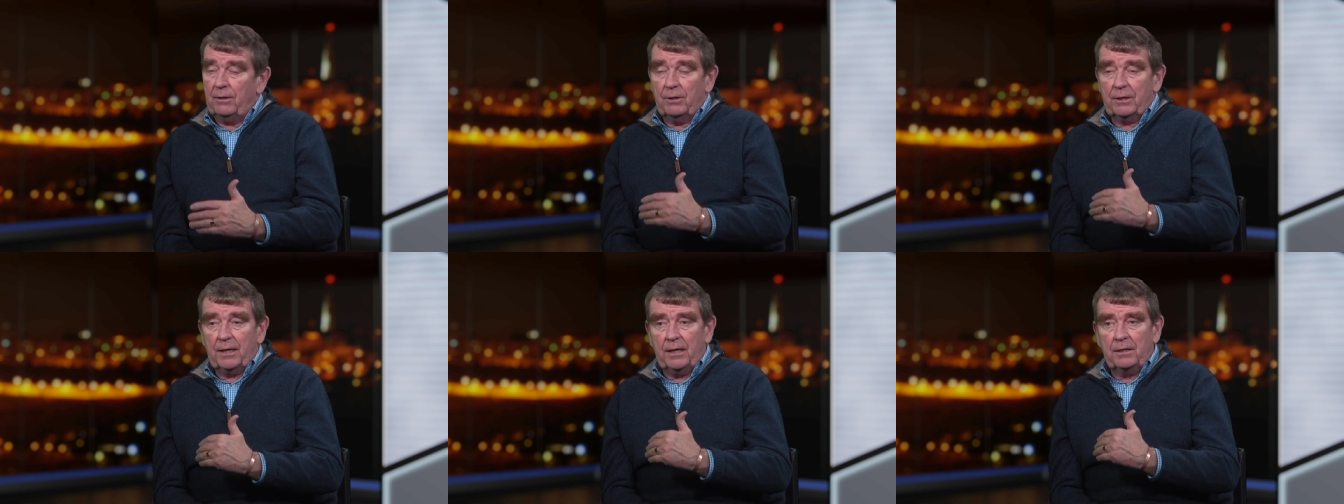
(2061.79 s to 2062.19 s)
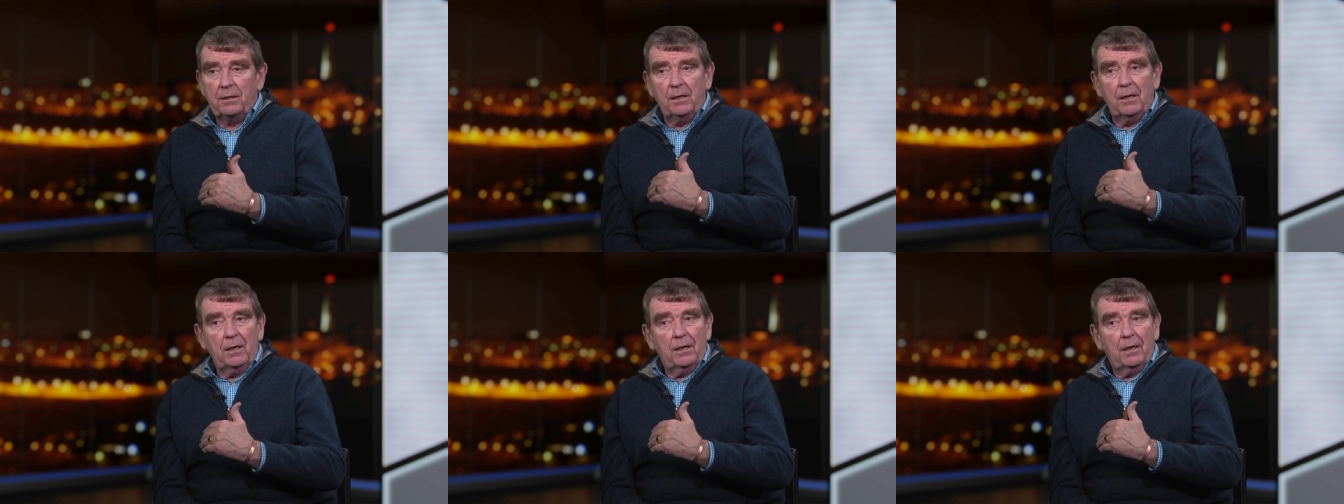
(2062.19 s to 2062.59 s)
Now, again,
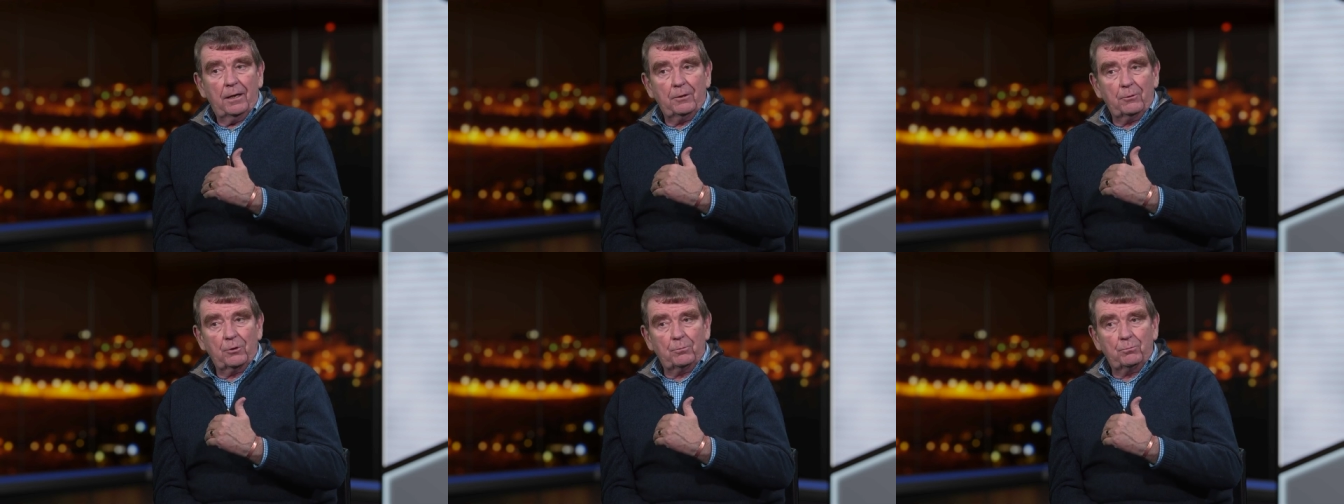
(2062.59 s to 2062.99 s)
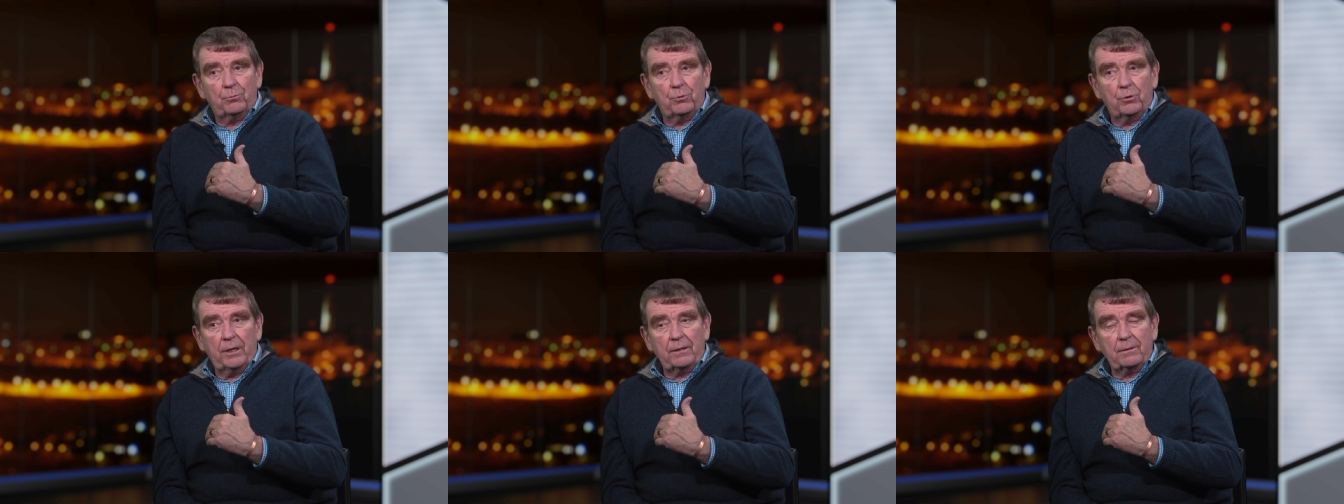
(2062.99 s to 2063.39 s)
I don't want
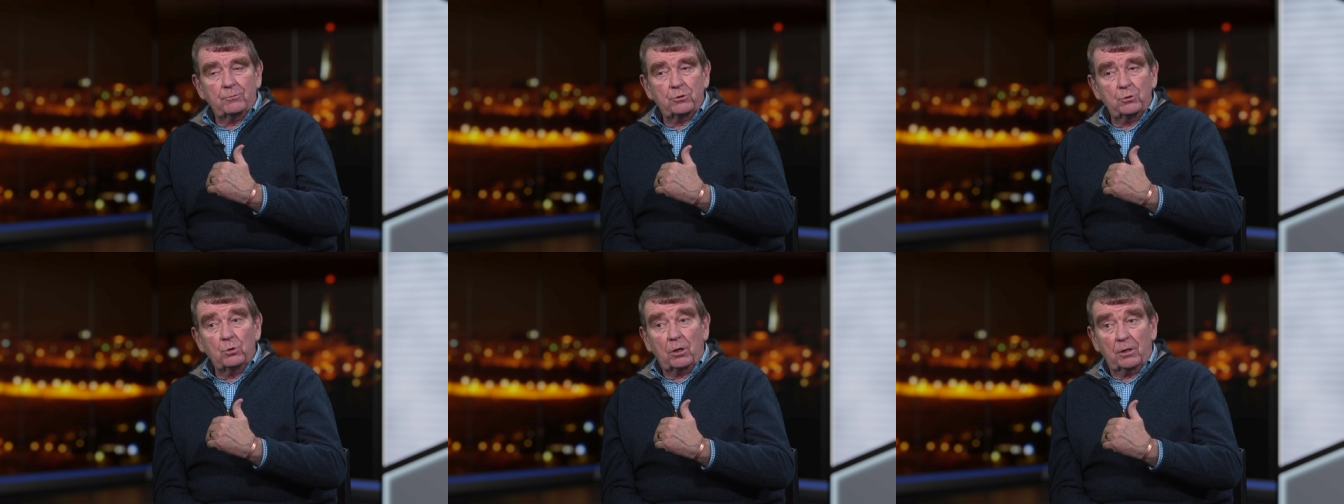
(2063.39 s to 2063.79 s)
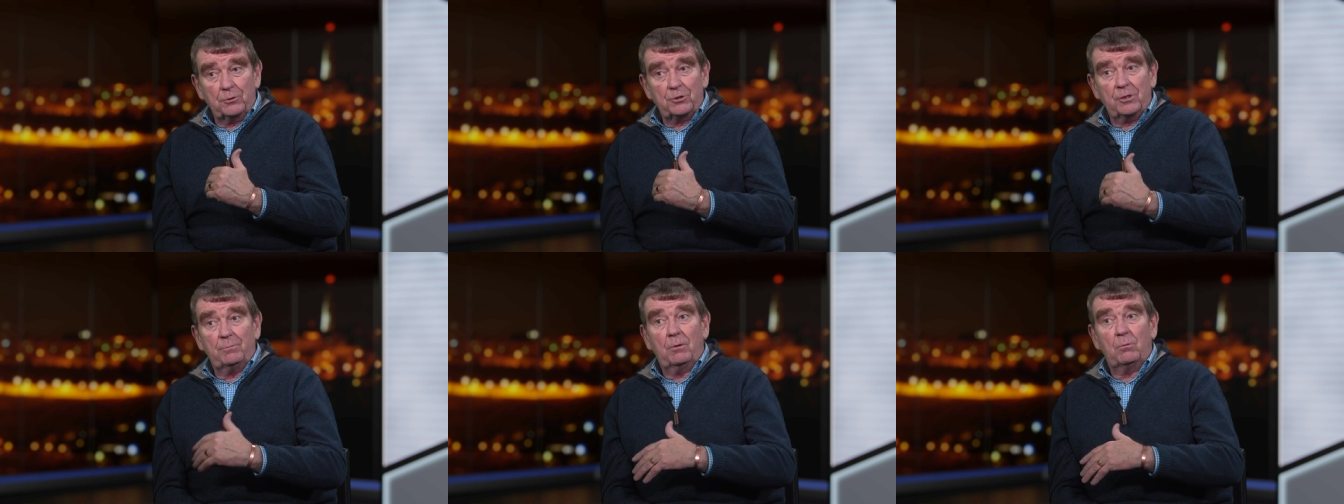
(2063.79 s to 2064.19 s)
to link them too
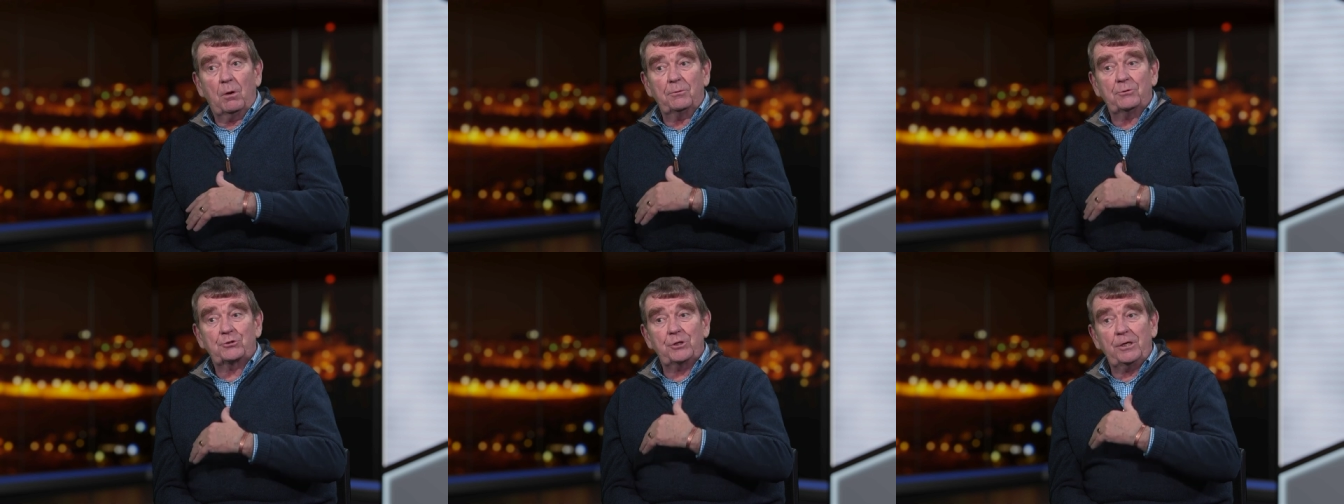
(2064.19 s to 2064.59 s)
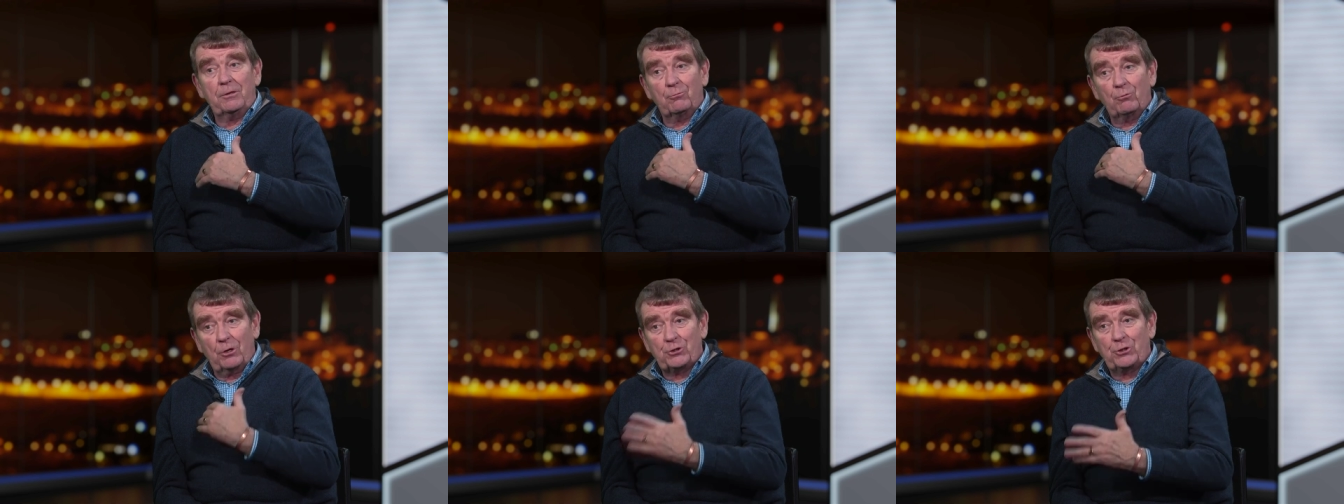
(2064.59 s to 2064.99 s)
closely, but what we're
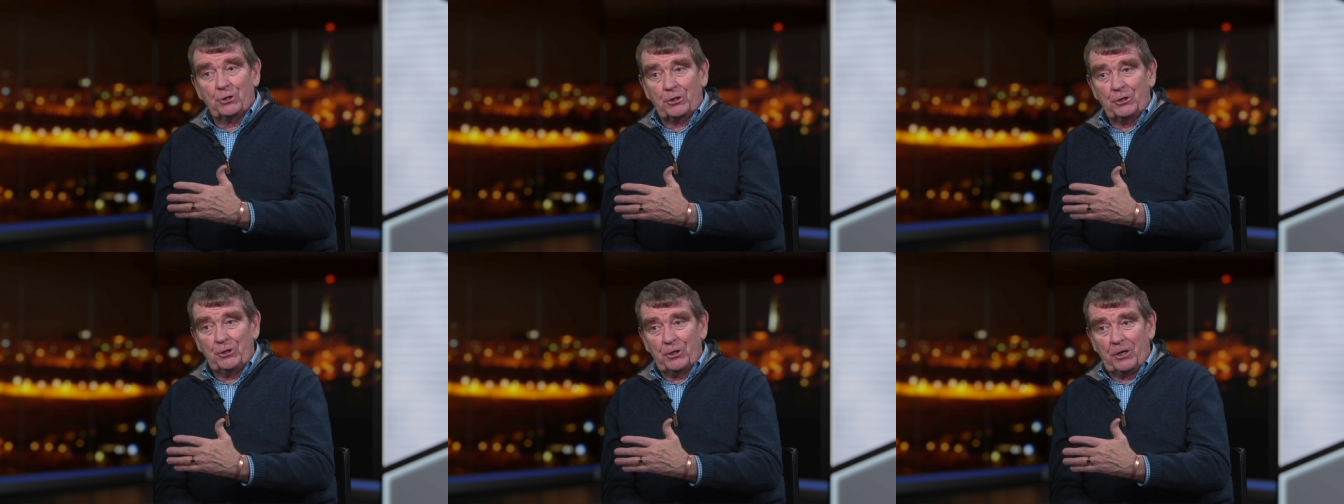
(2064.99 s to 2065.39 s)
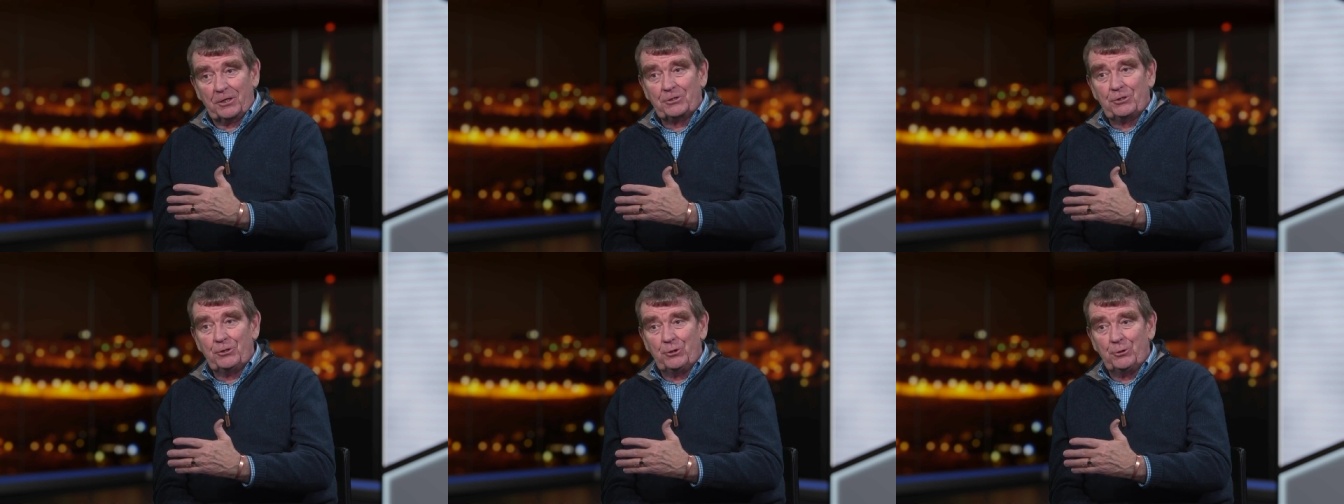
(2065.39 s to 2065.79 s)
seeing Russia
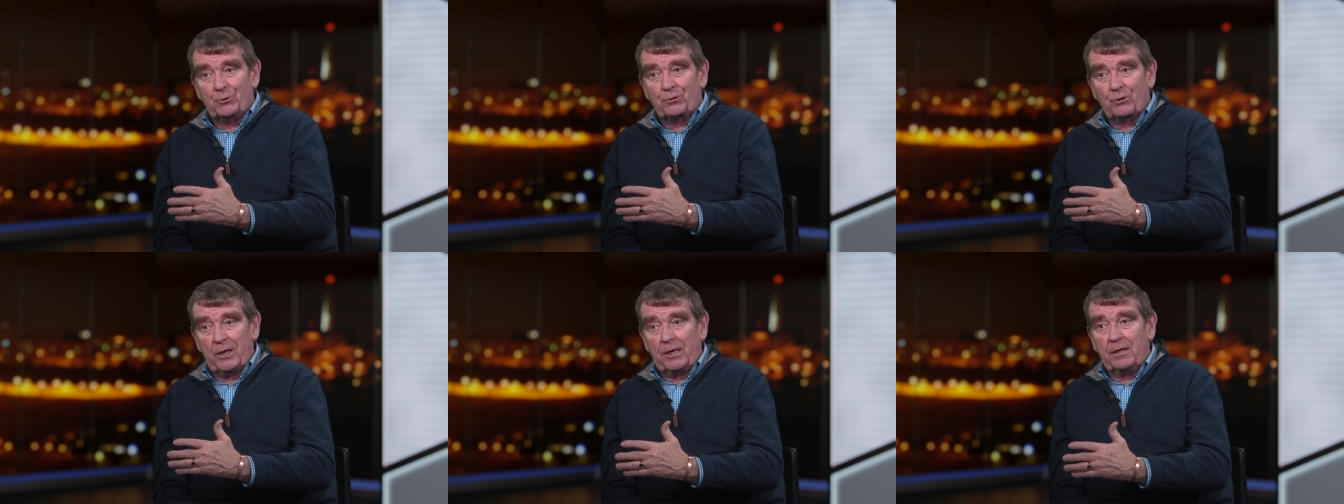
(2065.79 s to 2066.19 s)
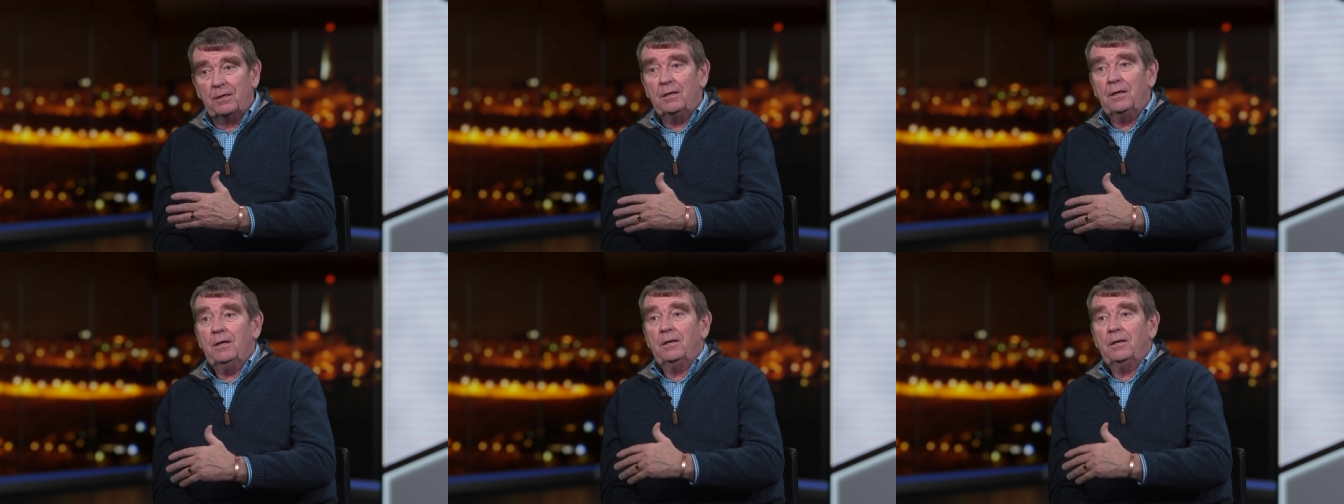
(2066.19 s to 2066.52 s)
conduct in the Ukraine,